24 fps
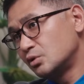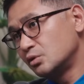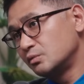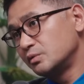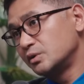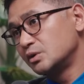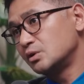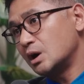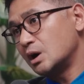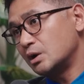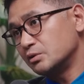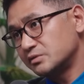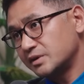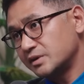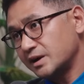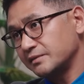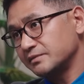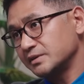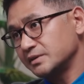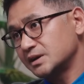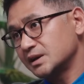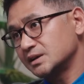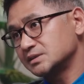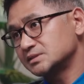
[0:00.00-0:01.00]
Road. We know how
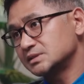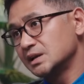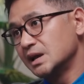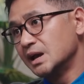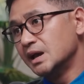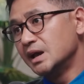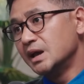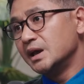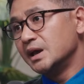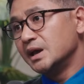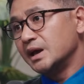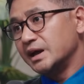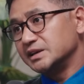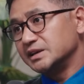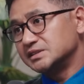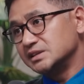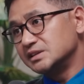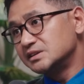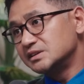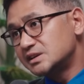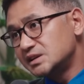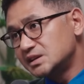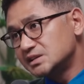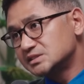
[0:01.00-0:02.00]
traffic
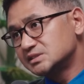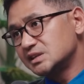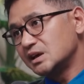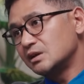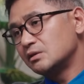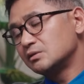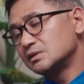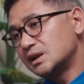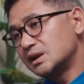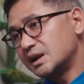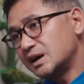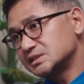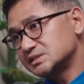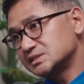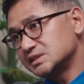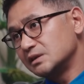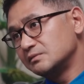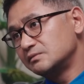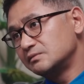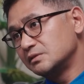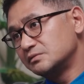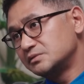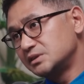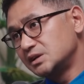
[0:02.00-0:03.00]
has increased there over the last
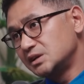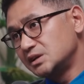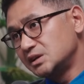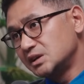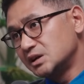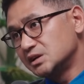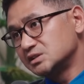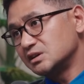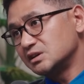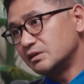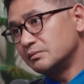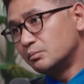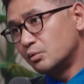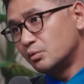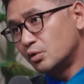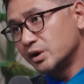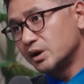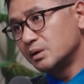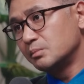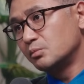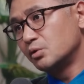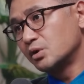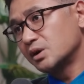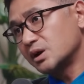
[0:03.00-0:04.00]
10-15 years, how
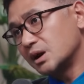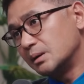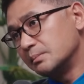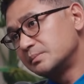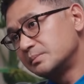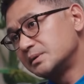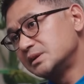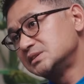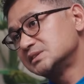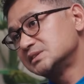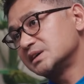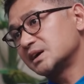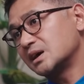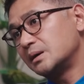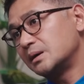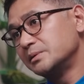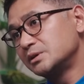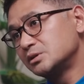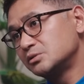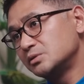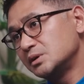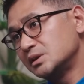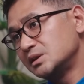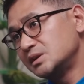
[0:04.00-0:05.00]
more and more companies are
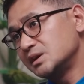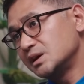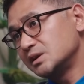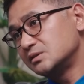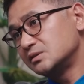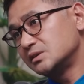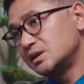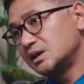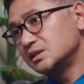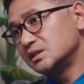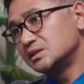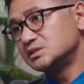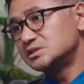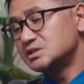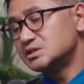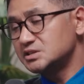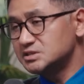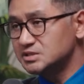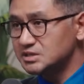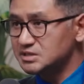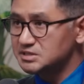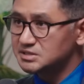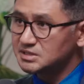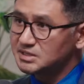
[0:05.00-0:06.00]
coming to India today, the
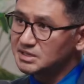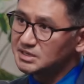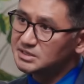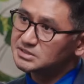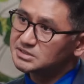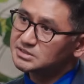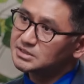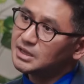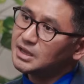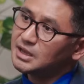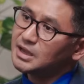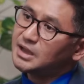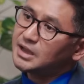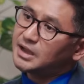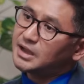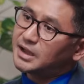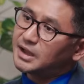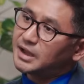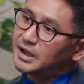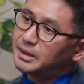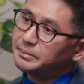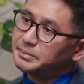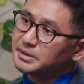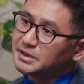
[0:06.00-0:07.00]
GCCs,
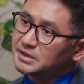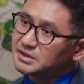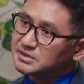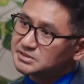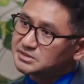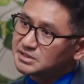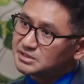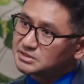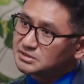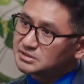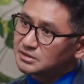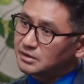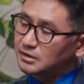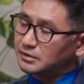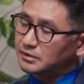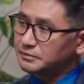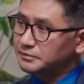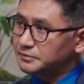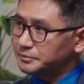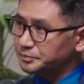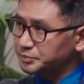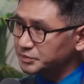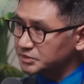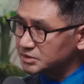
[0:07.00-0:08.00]
because it's sort
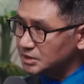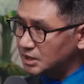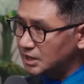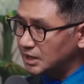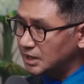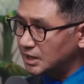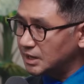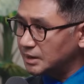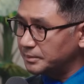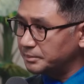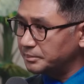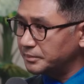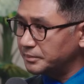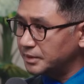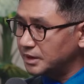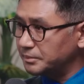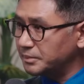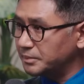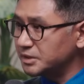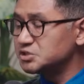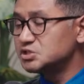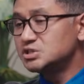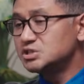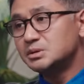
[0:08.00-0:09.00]
of
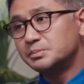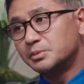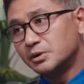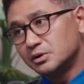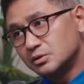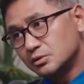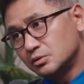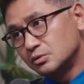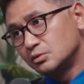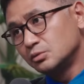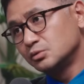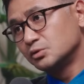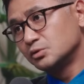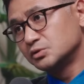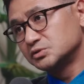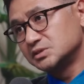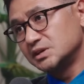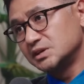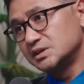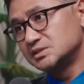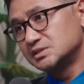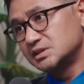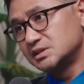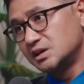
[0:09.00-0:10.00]
much cheaper to do those
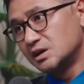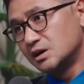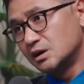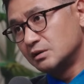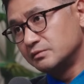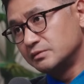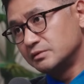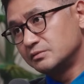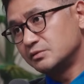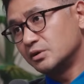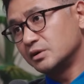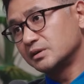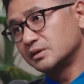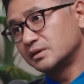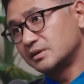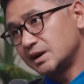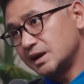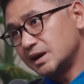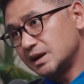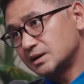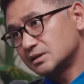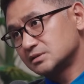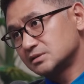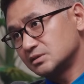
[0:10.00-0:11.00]
things here. We've got a
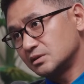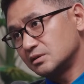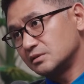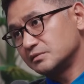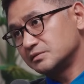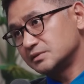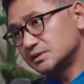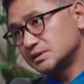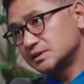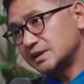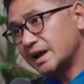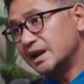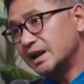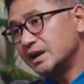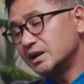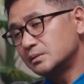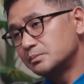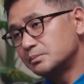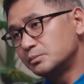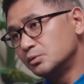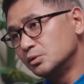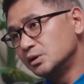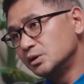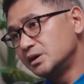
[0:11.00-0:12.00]
great sort of
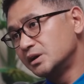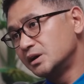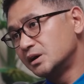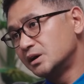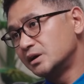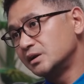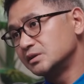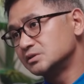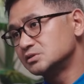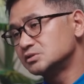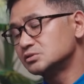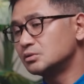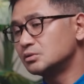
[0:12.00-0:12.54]
talent pool here and